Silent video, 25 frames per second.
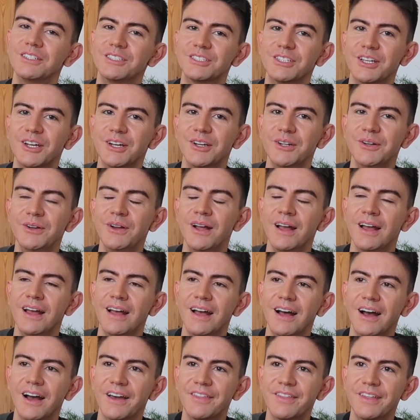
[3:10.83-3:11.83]
So
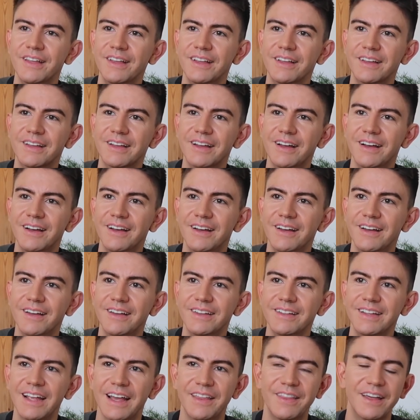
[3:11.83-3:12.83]
I think,
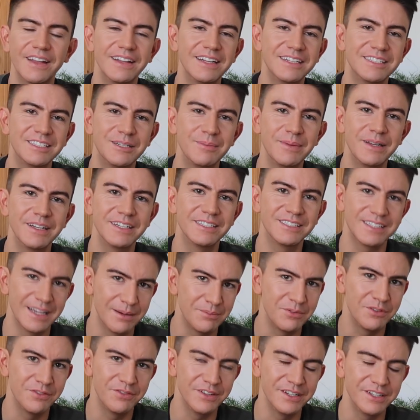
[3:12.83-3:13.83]
yeah, that needs to be in a
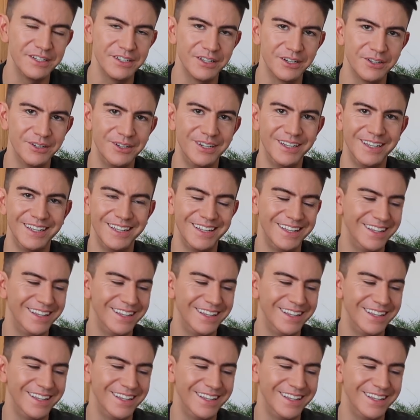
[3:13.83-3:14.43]
separate video.